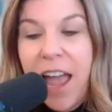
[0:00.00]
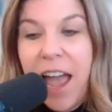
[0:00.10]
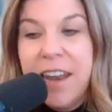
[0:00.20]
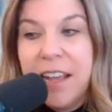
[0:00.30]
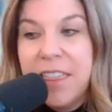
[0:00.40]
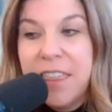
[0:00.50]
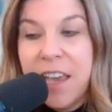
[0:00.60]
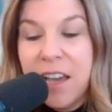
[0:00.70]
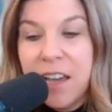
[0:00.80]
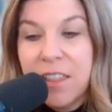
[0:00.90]
And I
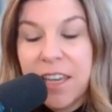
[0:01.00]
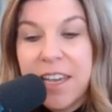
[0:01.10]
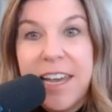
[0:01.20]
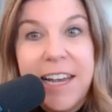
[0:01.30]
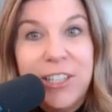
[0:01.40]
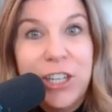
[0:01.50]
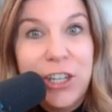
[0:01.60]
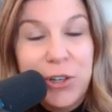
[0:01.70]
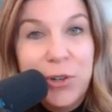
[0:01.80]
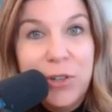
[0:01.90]
think the key
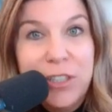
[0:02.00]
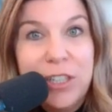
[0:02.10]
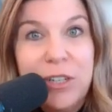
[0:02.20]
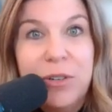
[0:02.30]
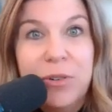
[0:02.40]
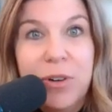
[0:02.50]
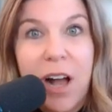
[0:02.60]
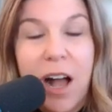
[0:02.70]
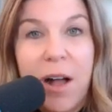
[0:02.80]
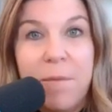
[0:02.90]
too to
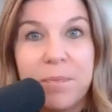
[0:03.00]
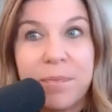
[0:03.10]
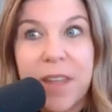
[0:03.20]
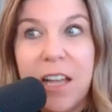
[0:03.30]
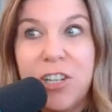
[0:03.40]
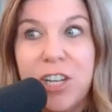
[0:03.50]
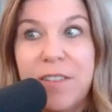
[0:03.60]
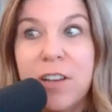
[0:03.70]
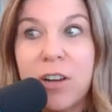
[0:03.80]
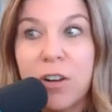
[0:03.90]

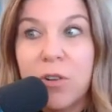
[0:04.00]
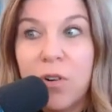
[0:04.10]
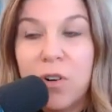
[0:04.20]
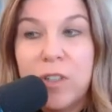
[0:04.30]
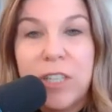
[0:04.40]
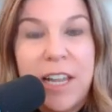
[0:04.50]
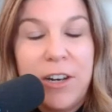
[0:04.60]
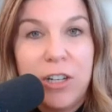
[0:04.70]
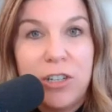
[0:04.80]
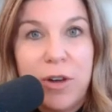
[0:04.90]
achieving our goals and
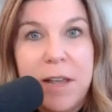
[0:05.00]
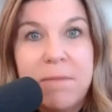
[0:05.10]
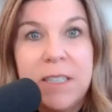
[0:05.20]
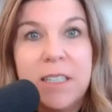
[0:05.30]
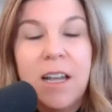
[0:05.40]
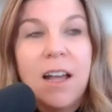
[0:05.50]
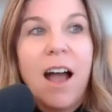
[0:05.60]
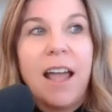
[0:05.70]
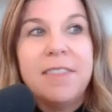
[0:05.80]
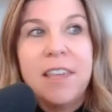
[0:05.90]
our dreams,
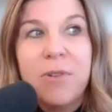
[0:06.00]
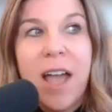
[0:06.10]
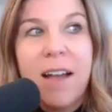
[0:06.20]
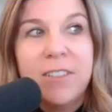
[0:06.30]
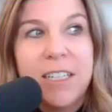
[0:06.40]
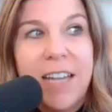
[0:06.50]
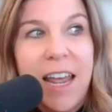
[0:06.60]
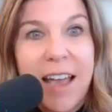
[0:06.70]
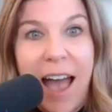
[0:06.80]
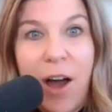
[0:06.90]
I think we have to
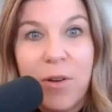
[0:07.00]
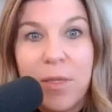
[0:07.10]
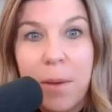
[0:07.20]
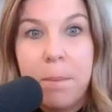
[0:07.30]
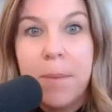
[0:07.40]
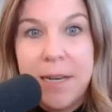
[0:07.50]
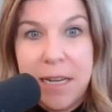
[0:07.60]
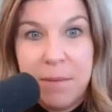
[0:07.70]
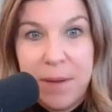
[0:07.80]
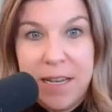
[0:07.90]
take out the
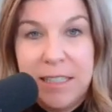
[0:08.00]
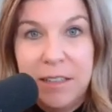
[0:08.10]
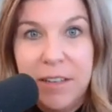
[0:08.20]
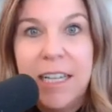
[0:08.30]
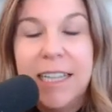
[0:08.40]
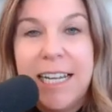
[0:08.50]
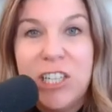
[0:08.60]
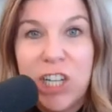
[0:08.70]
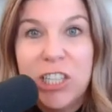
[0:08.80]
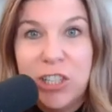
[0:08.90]
money piece of it. Like
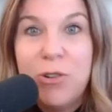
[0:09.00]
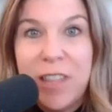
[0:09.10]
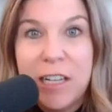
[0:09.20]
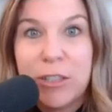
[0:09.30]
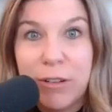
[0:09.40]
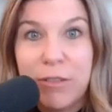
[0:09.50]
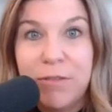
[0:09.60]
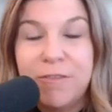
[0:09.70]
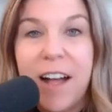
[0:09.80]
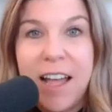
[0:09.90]
just do things for
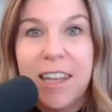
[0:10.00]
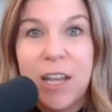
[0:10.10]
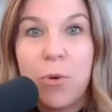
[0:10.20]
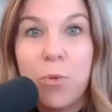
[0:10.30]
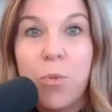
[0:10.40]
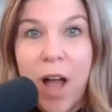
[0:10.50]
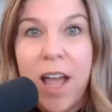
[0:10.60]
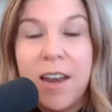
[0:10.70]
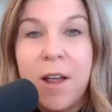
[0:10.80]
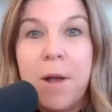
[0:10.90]
fun. Like
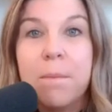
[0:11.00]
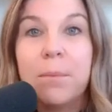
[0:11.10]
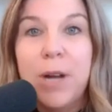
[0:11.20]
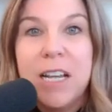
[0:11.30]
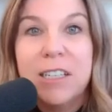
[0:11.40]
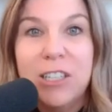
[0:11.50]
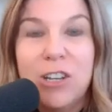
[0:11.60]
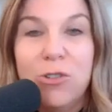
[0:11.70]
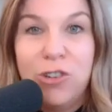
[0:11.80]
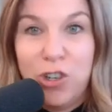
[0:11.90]
what brings
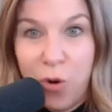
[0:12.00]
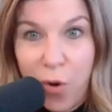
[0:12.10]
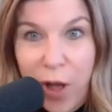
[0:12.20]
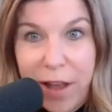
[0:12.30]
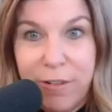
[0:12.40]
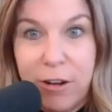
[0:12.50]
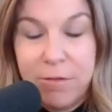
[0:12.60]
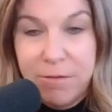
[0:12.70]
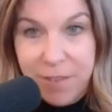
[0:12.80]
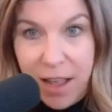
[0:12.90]
you joy for
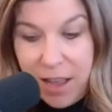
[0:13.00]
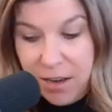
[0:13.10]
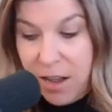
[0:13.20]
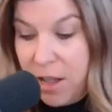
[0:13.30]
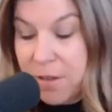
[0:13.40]
fun?